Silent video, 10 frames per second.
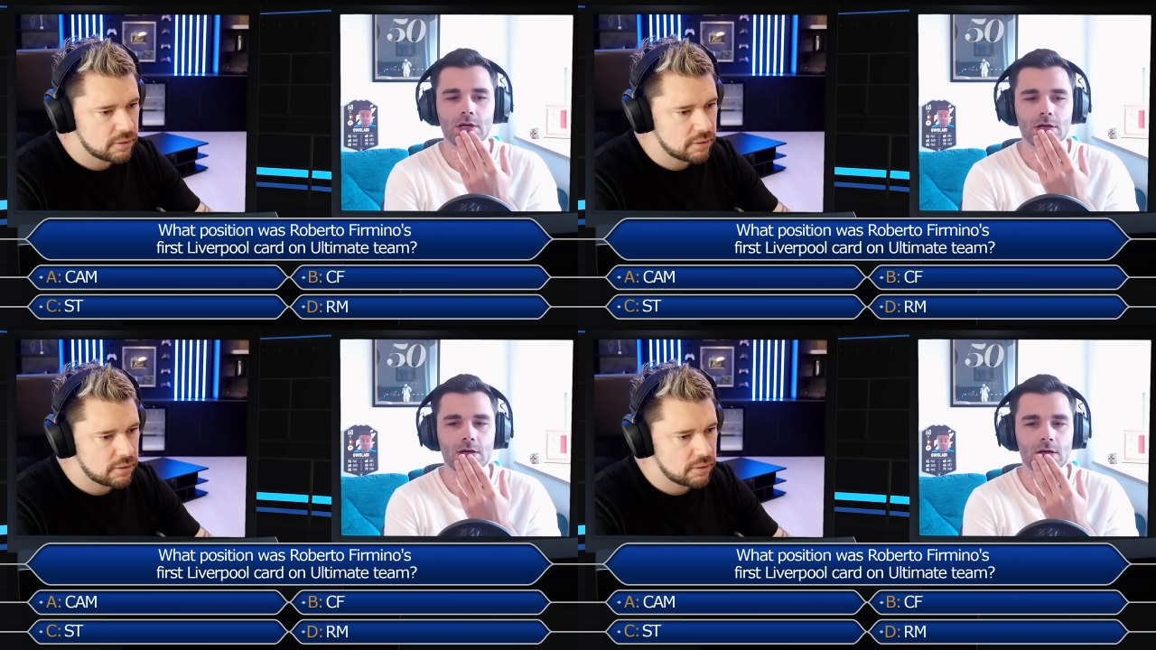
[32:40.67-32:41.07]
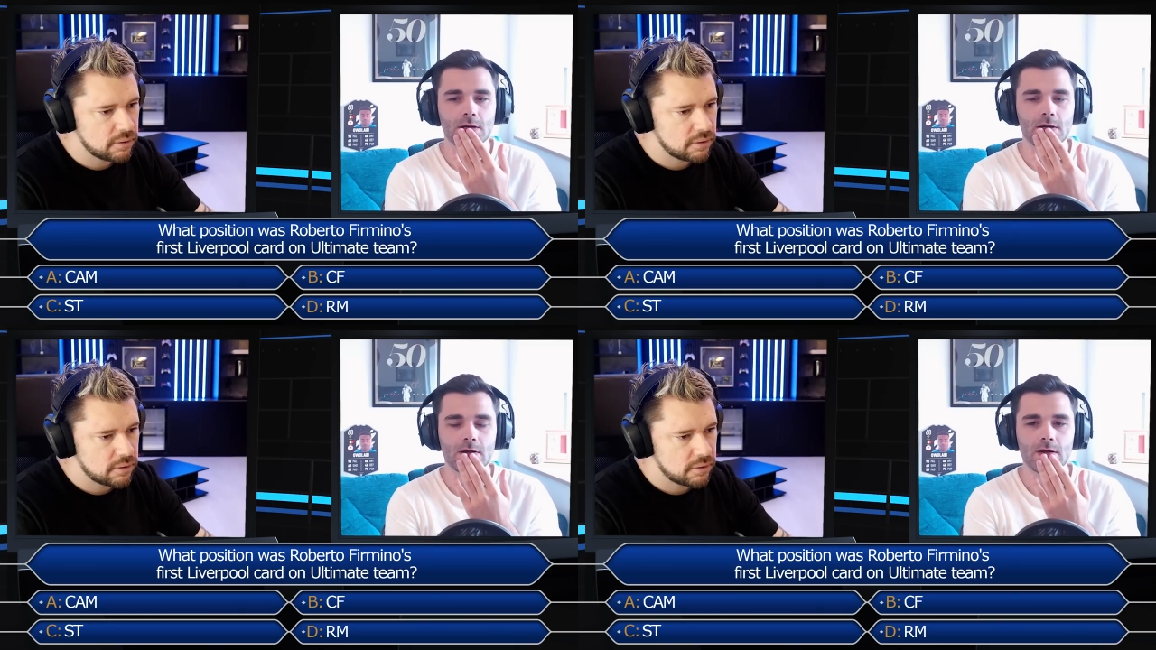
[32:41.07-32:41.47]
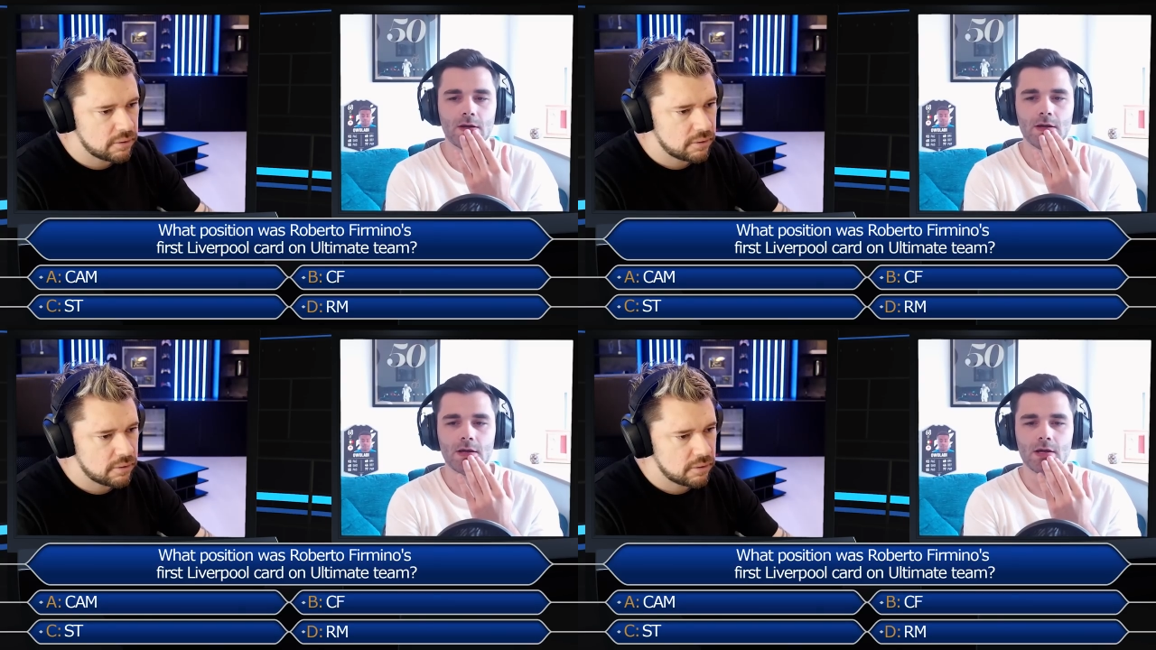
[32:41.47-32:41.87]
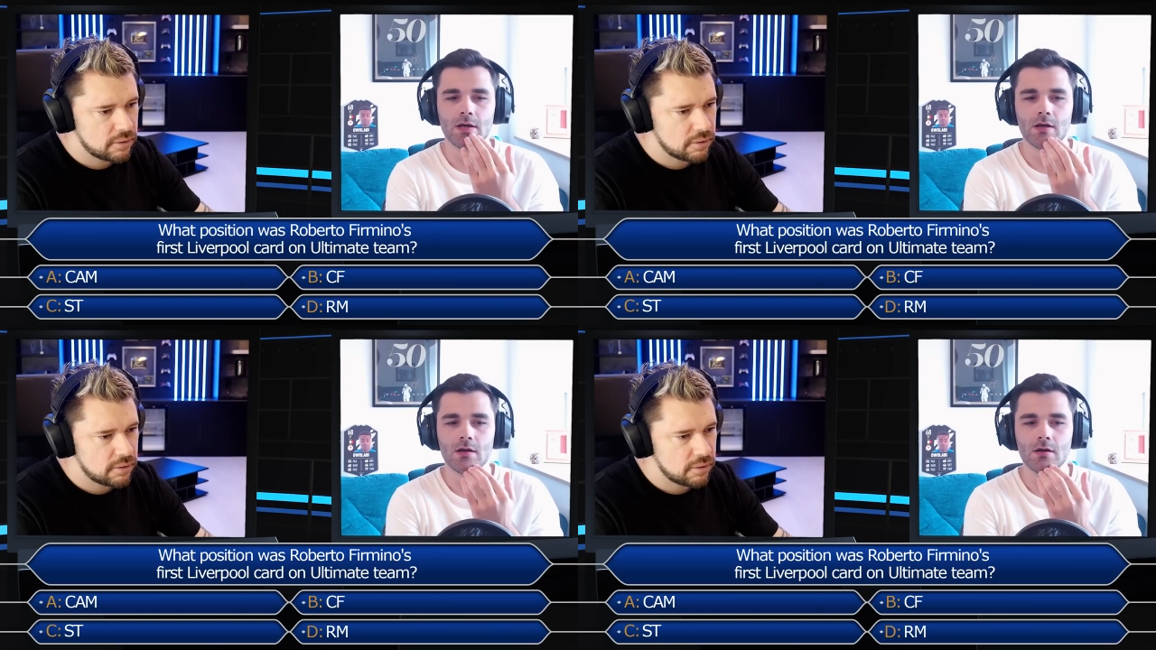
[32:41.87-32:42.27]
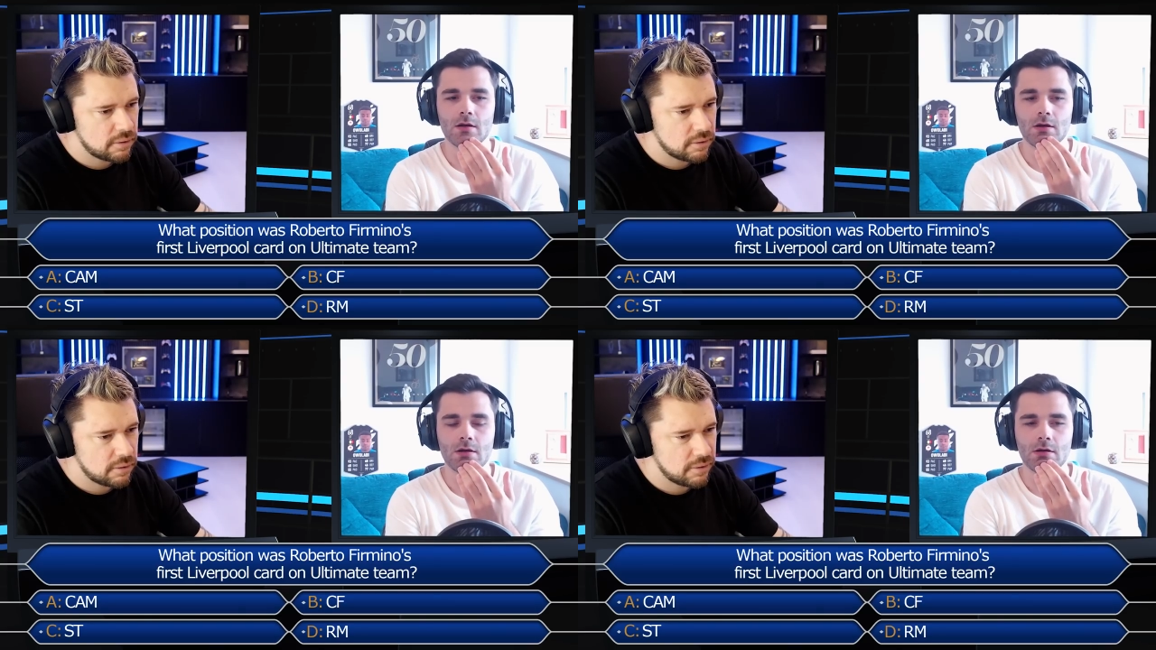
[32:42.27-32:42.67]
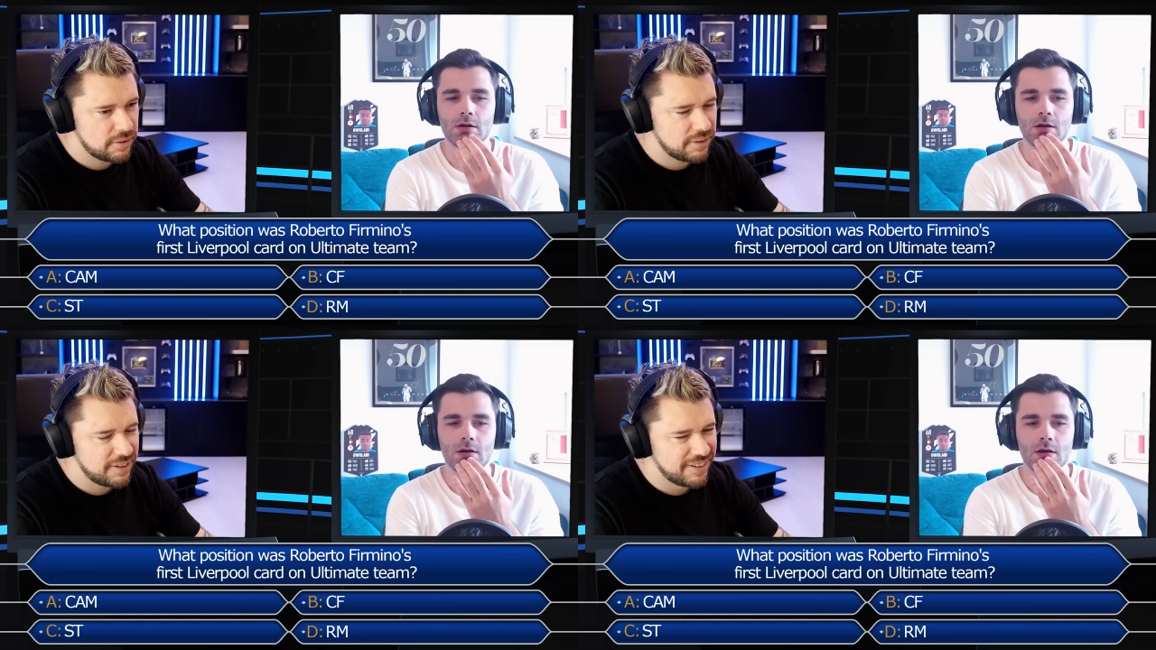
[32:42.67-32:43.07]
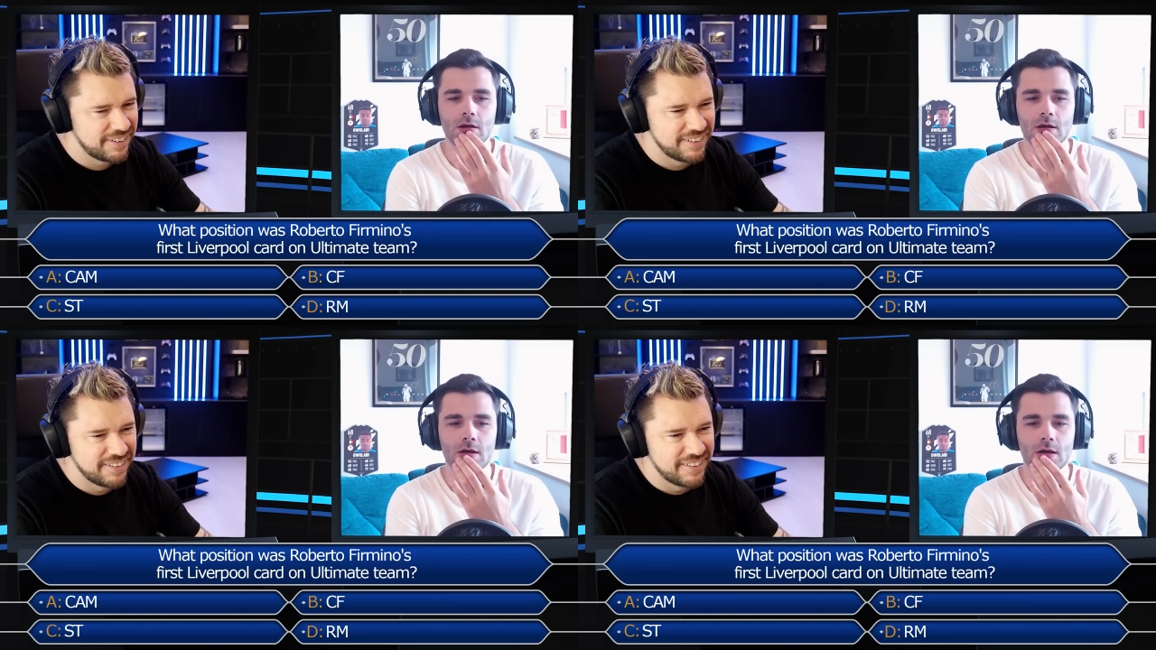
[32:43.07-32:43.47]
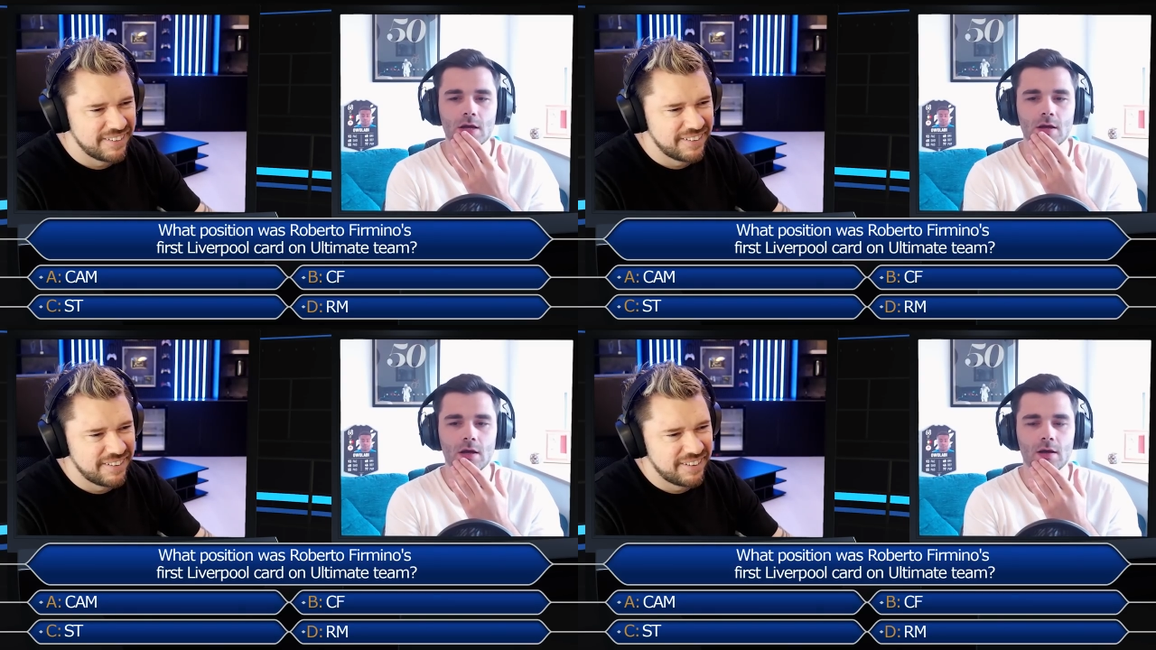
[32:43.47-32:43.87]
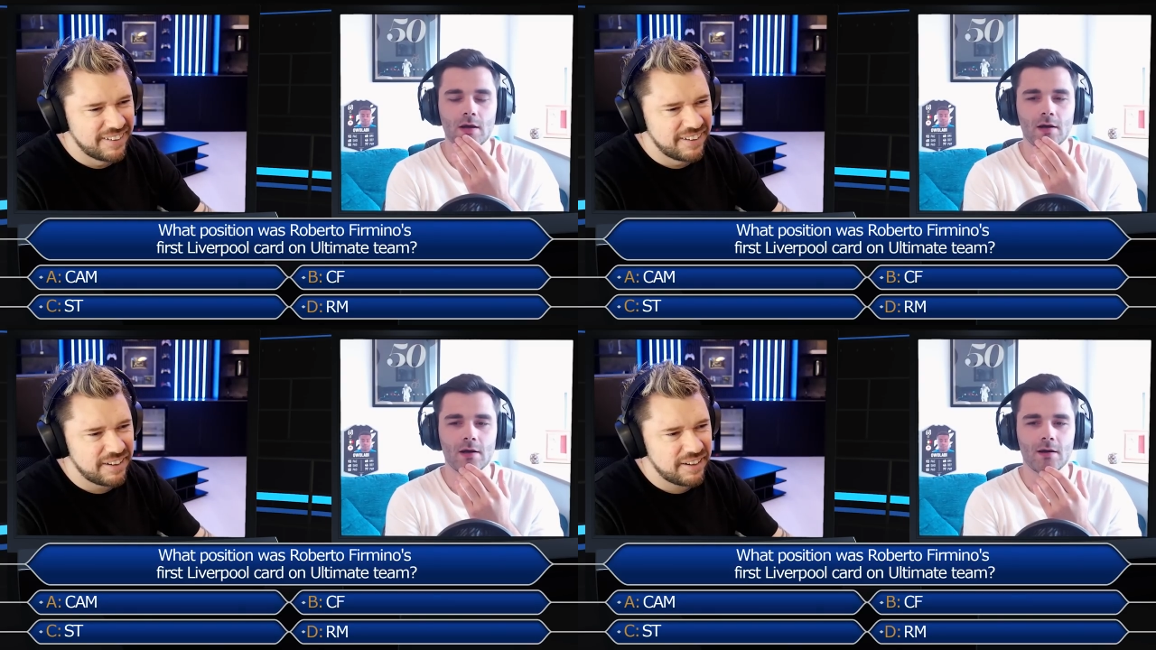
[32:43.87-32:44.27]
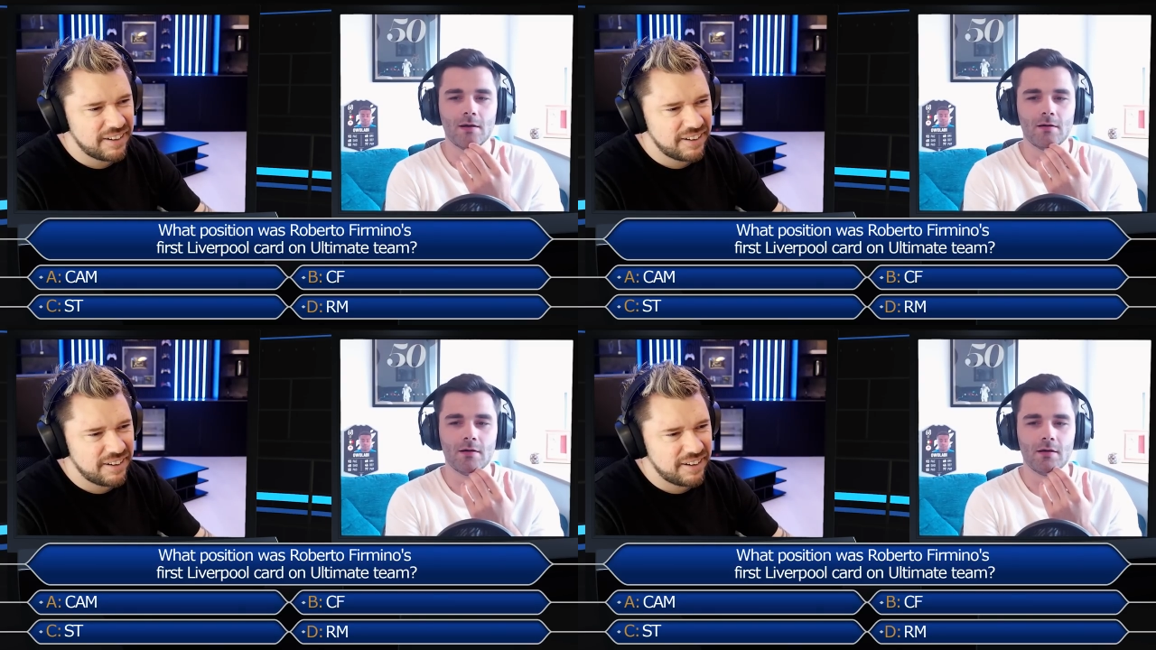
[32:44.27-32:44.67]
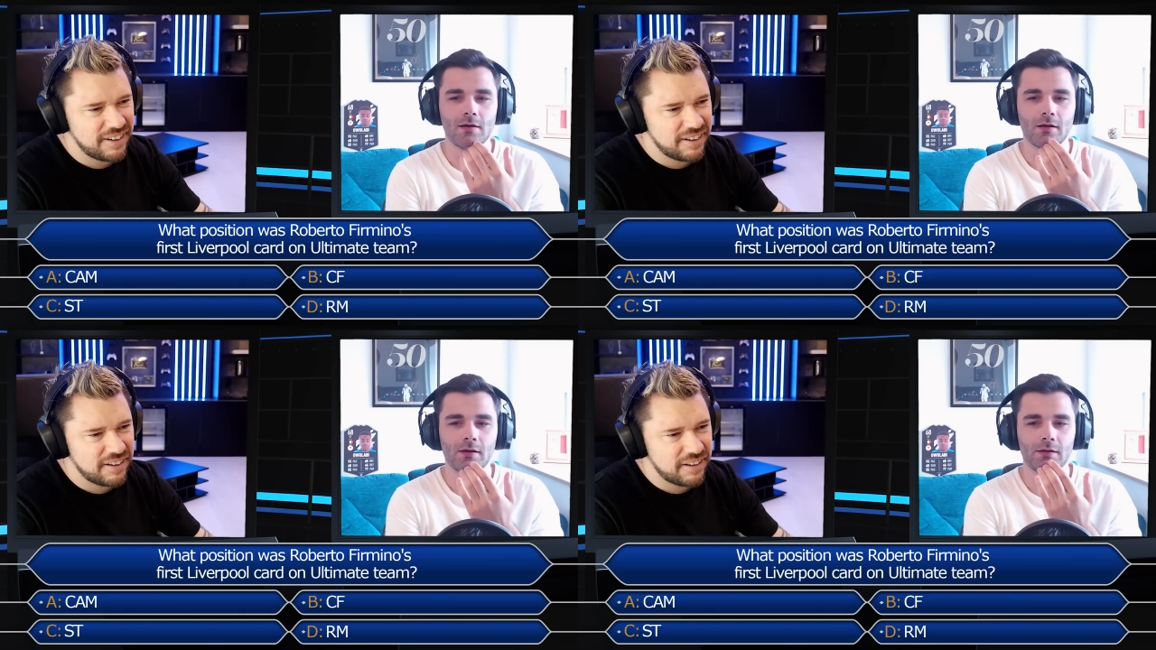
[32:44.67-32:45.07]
Nothing is said.